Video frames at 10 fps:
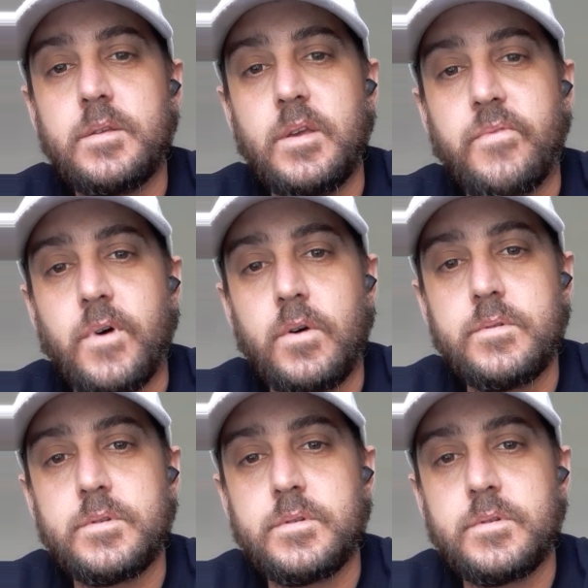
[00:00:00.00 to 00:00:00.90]
to you,
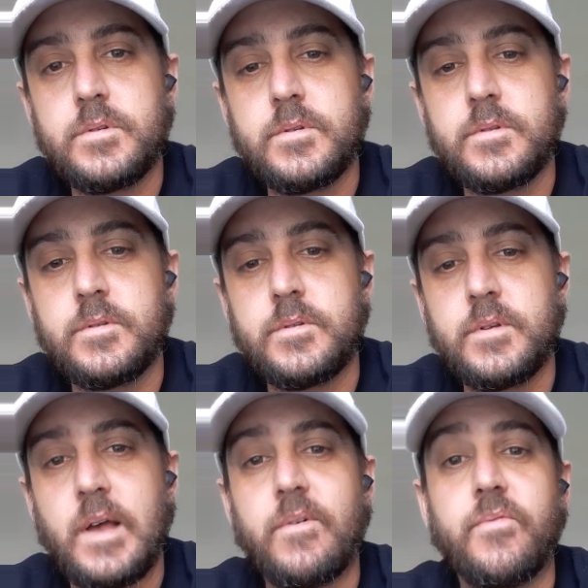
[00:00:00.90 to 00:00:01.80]
folks.
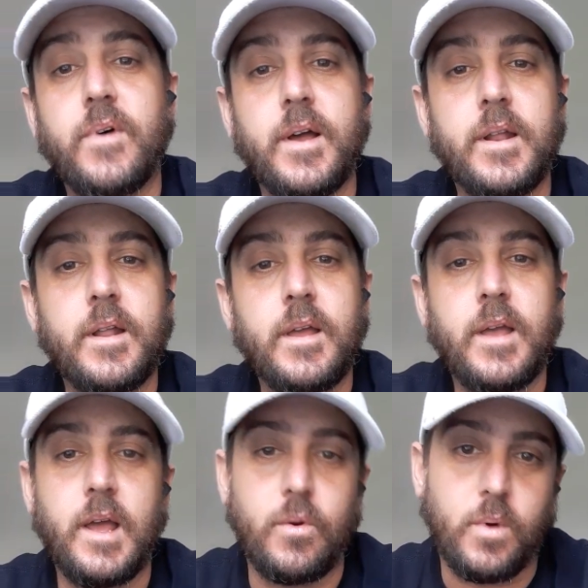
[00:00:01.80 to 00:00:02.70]
Have a fine
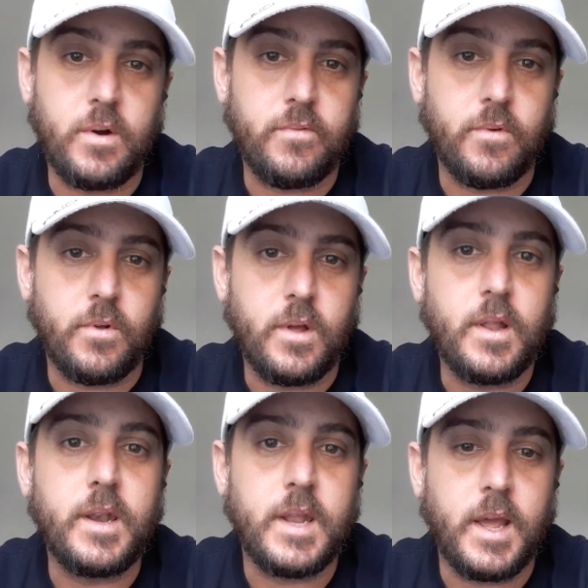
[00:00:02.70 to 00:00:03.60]
and wonderful
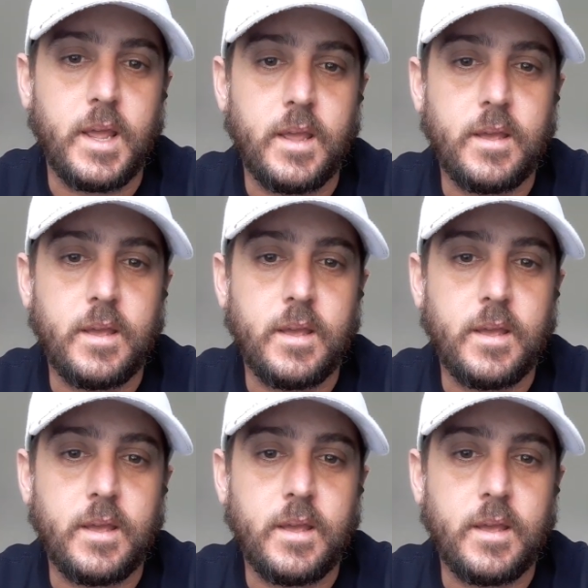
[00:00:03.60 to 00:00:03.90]
day.